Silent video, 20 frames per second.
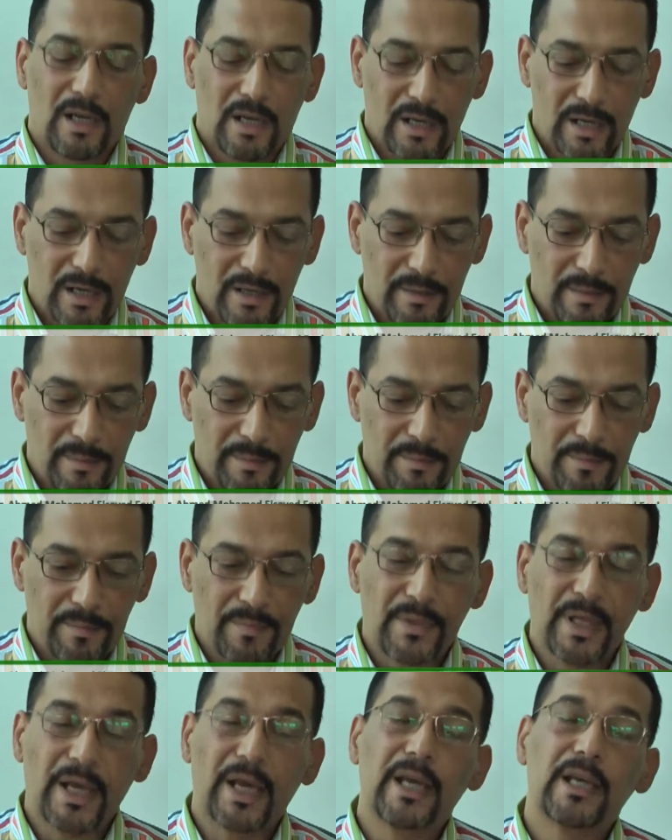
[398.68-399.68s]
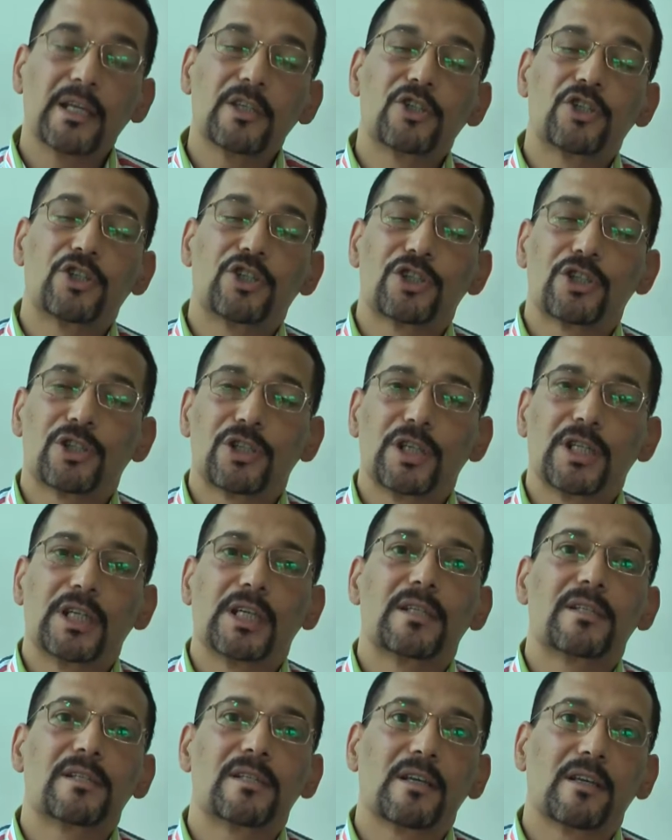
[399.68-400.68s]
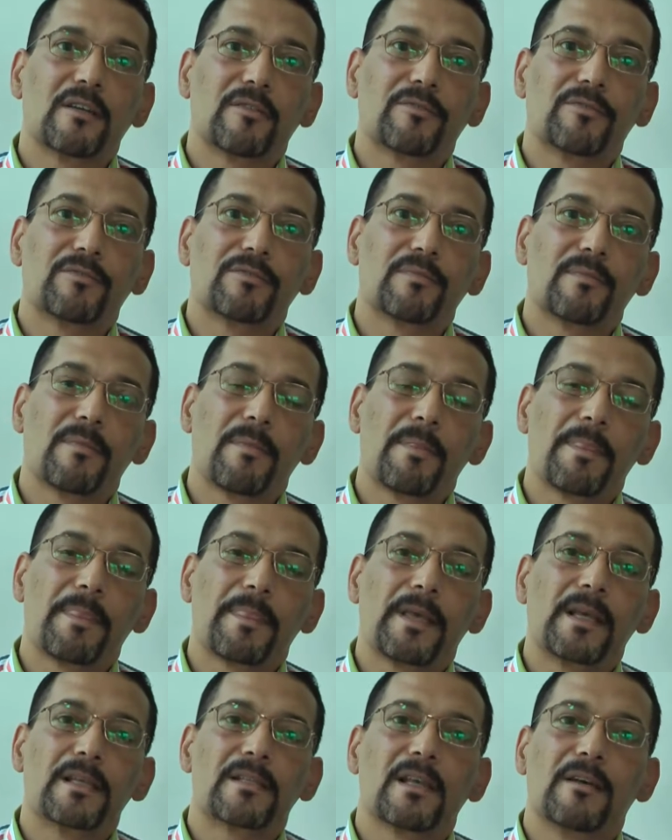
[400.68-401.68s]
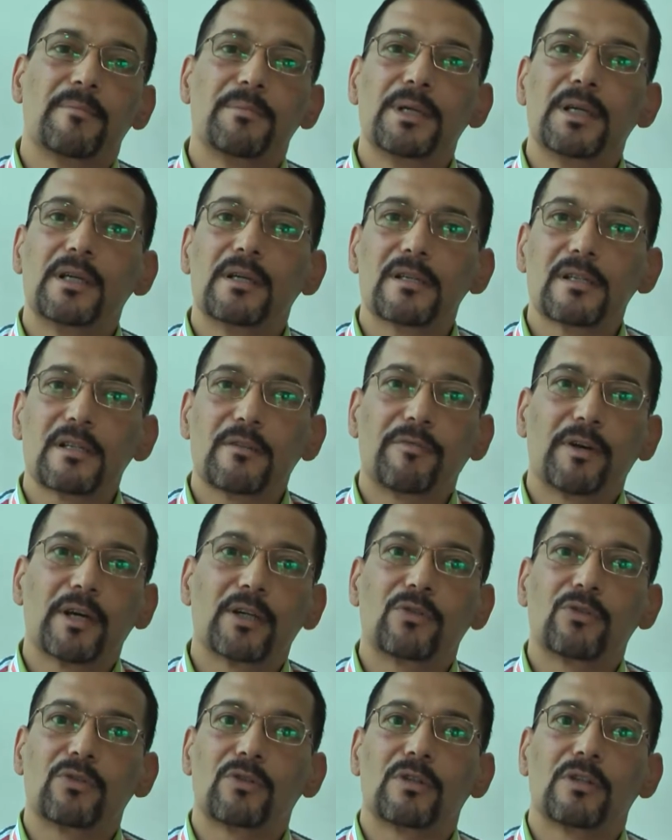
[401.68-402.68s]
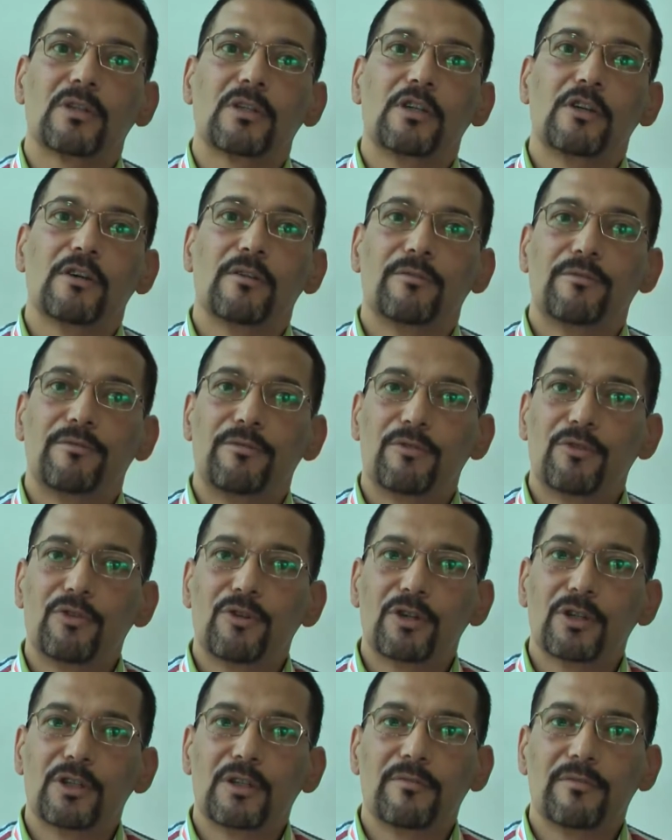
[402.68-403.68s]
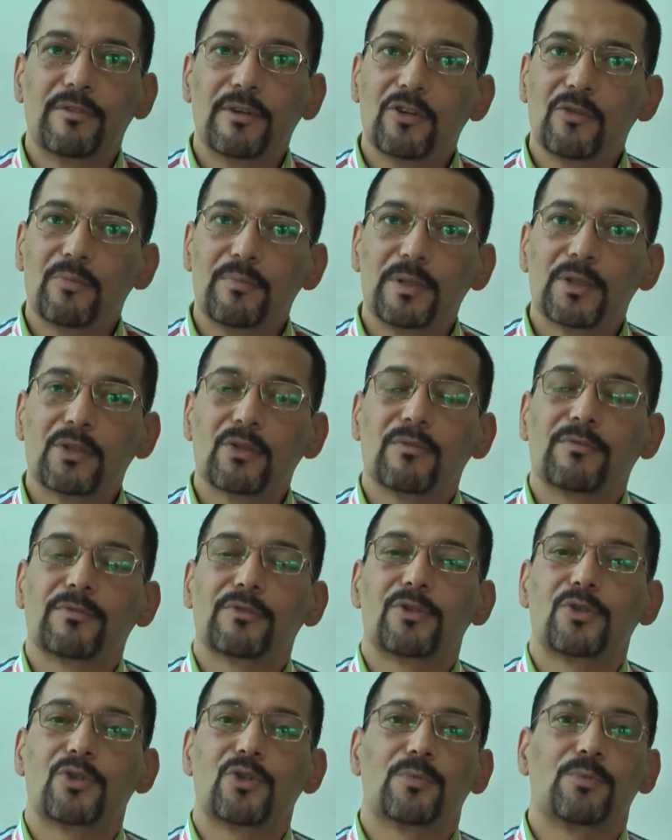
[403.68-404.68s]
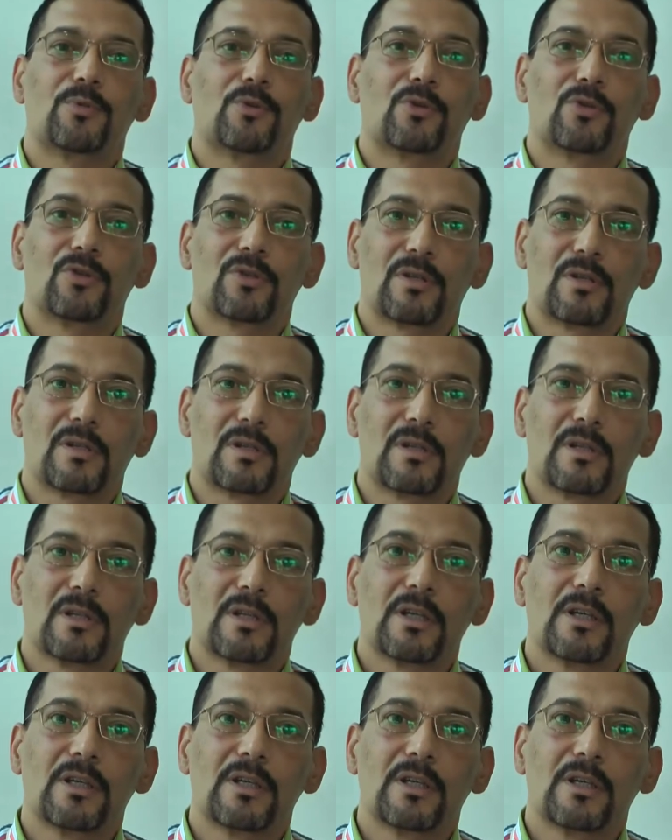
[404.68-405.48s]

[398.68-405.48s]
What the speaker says: The age in itself is a big risk factor for development of osteoporosis.